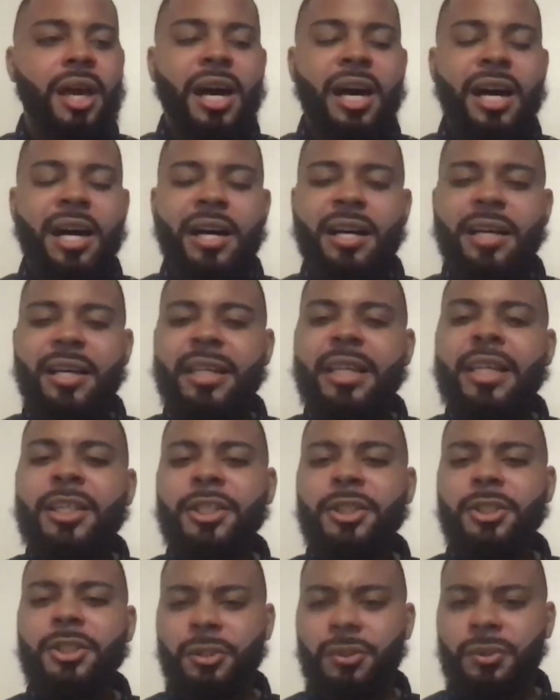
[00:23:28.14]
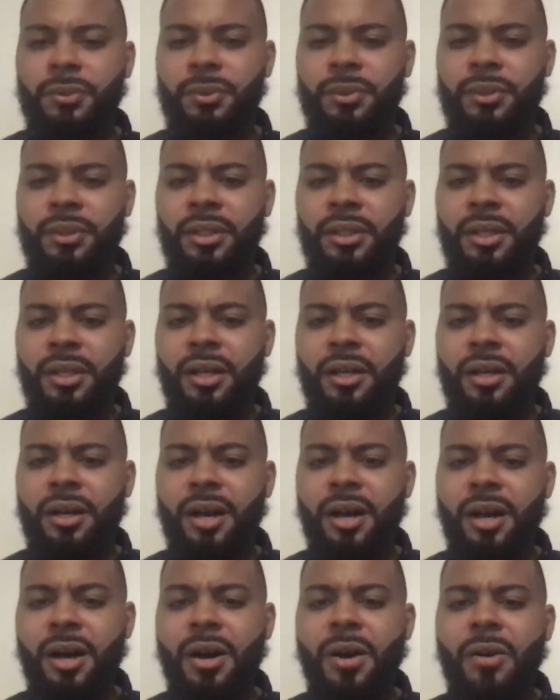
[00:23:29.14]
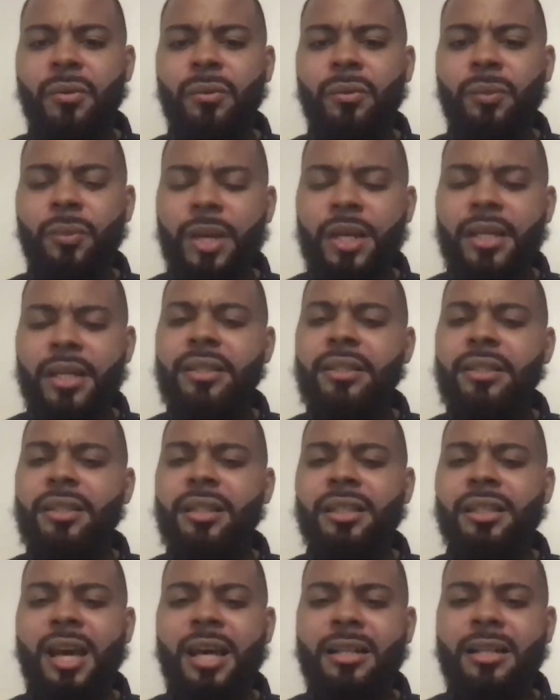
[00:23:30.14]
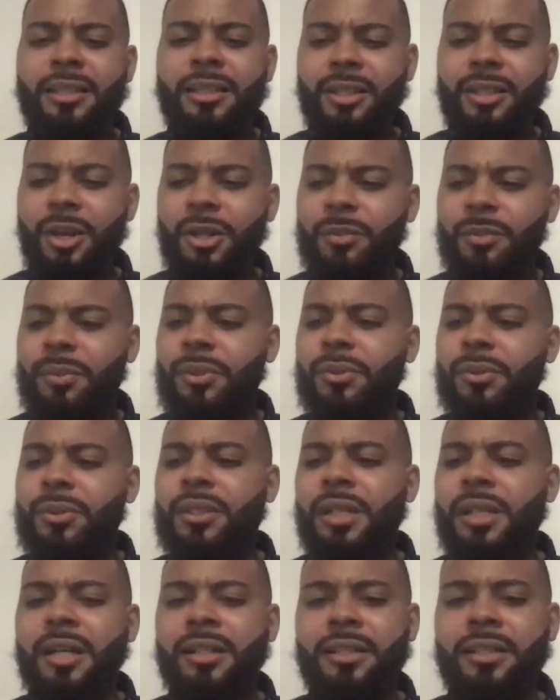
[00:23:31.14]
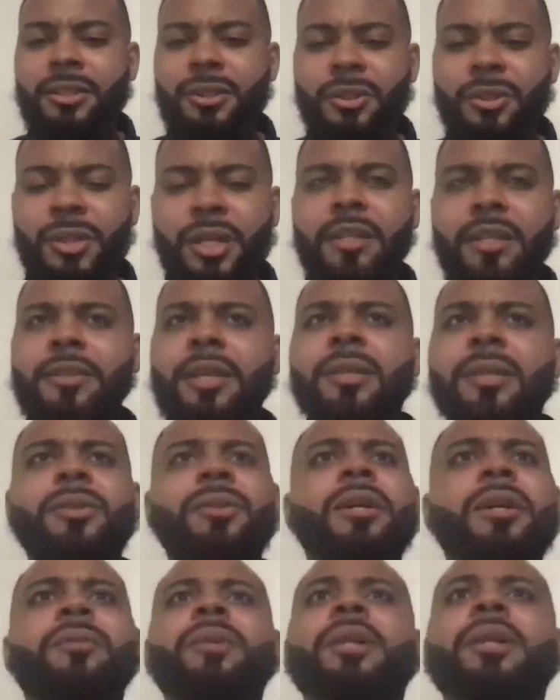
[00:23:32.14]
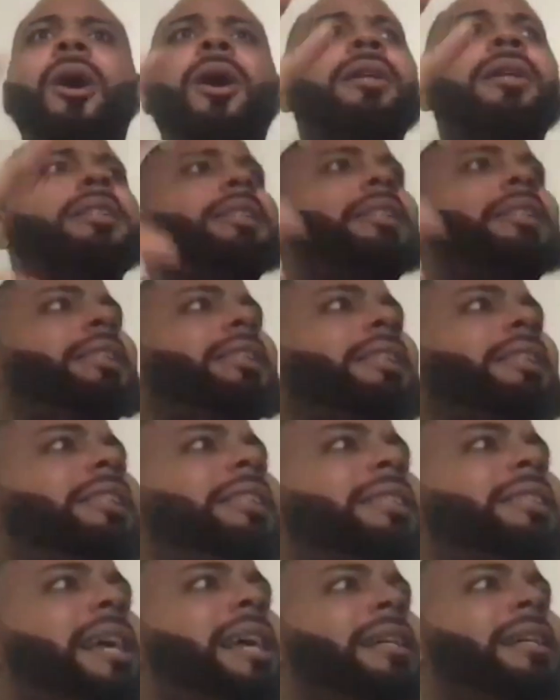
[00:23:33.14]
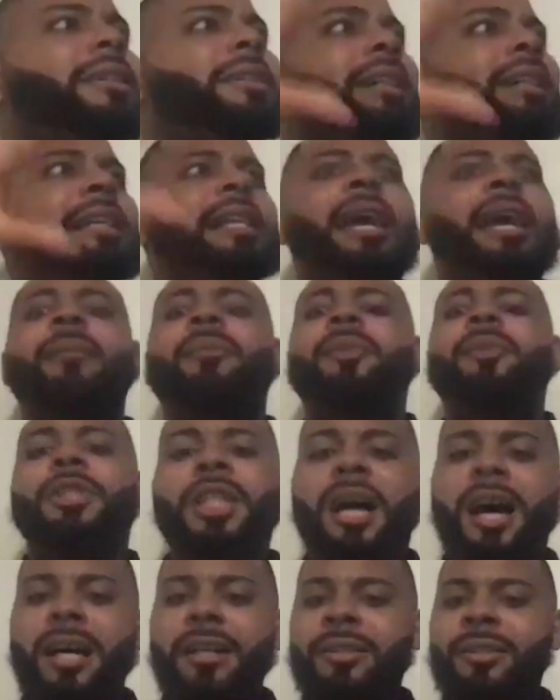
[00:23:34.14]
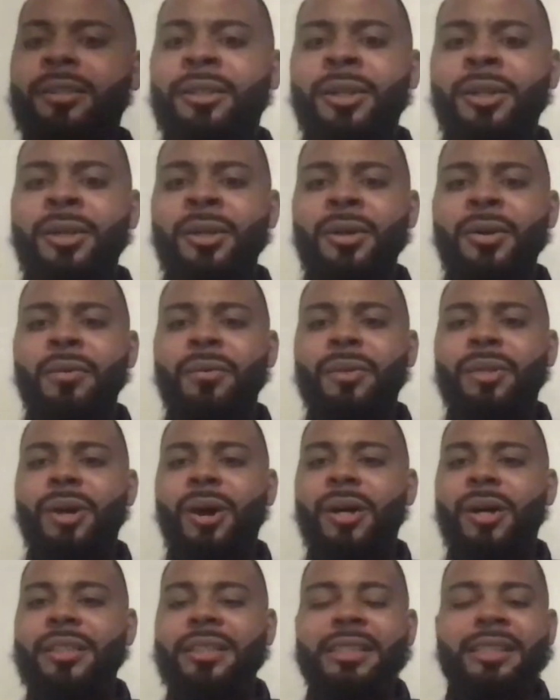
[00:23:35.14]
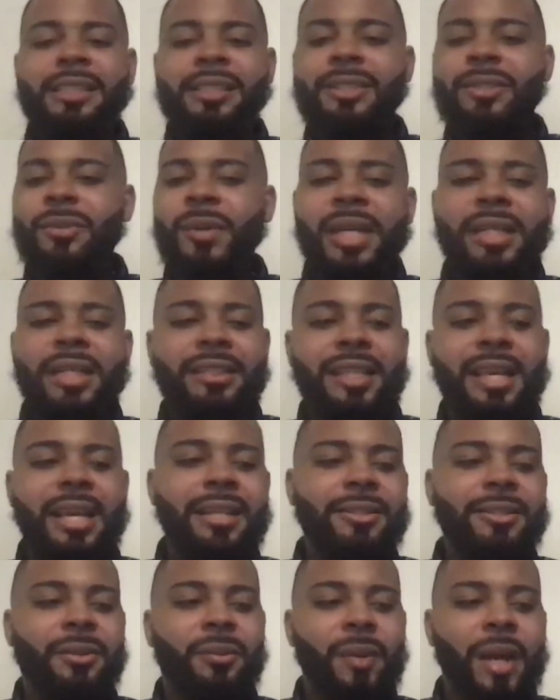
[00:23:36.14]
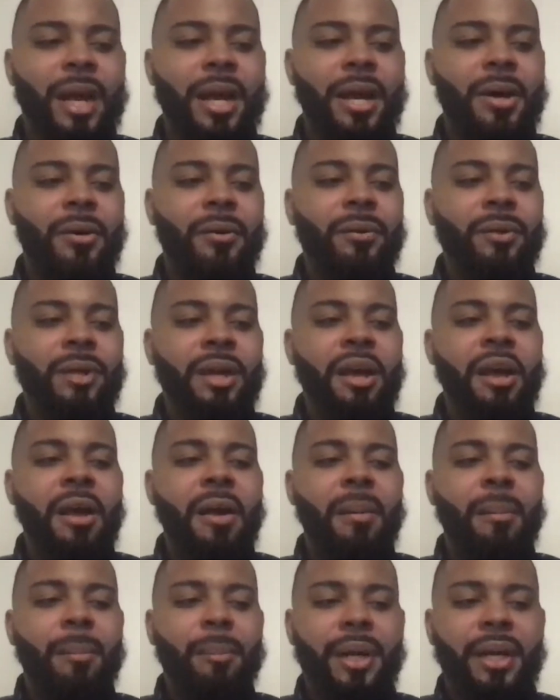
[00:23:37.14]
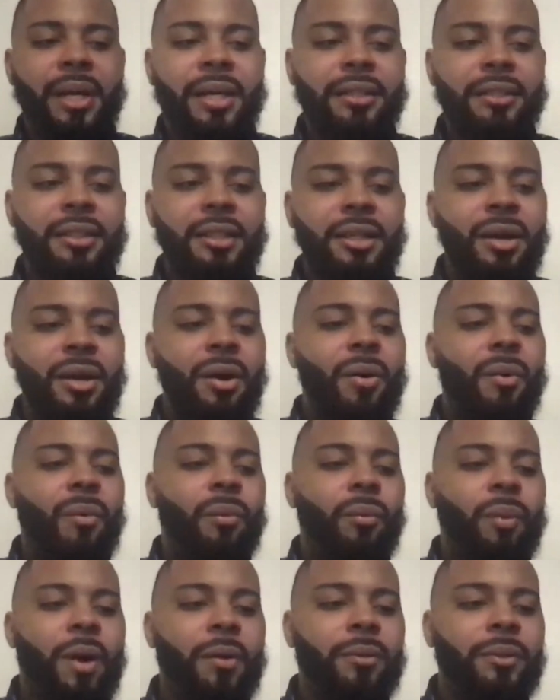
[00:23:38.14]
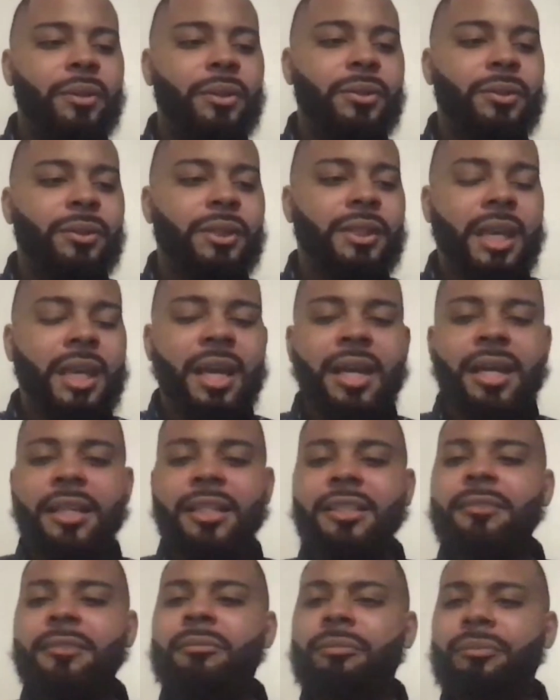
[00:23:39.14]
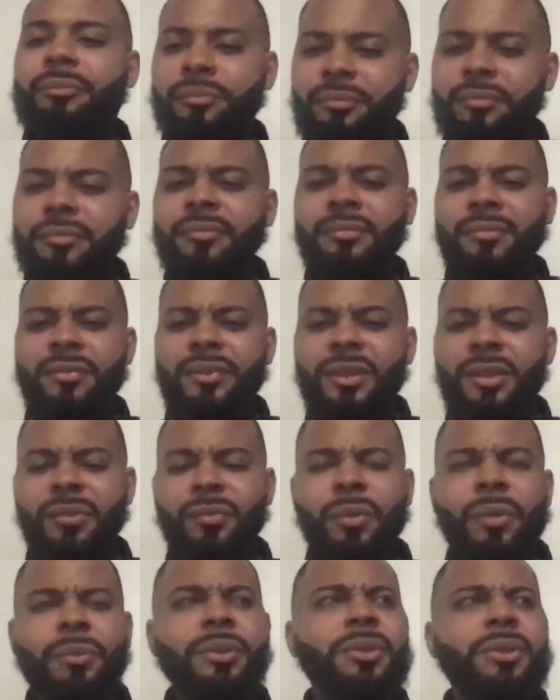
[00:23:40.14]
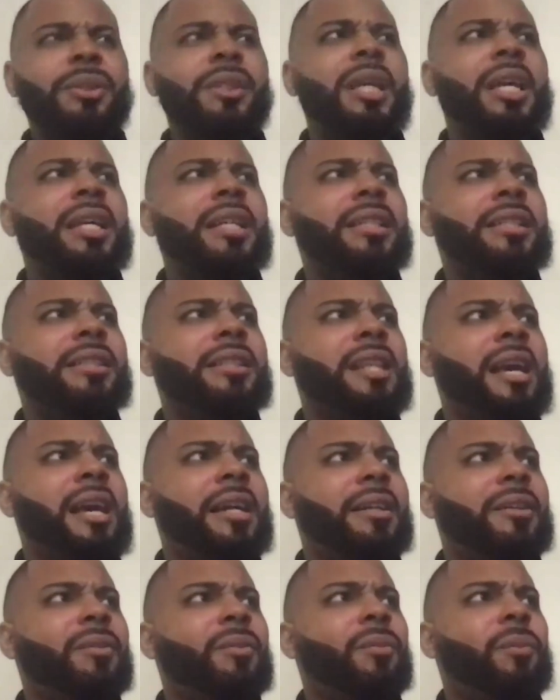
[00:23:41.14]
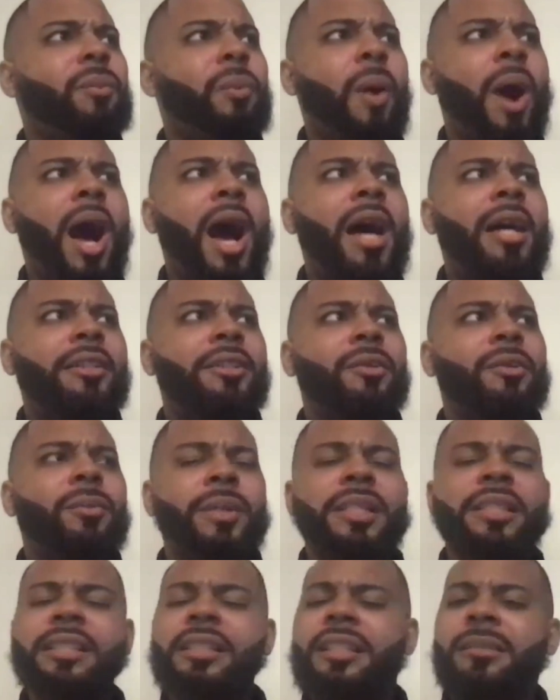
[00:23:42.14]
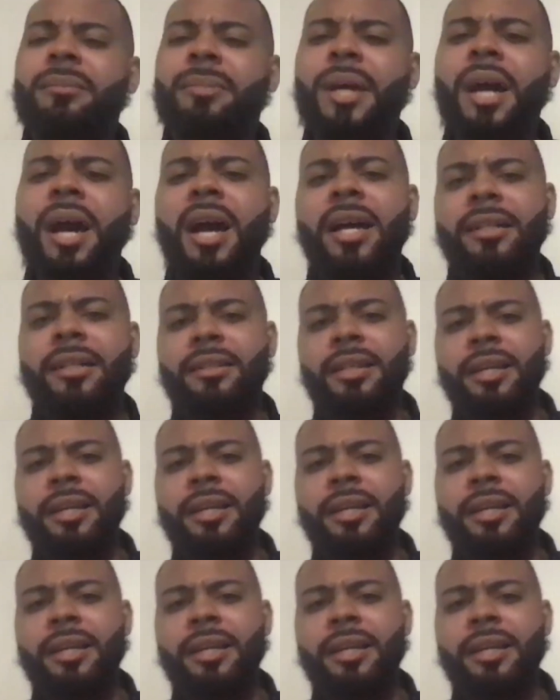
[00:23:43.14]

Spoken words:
an issue with a lot of these entrepreneurs, a lot of these creators? I know that we all see, it's like the glamour shot. We all see these great things around, but what would you say? What would you say is like why the reasoning behind that?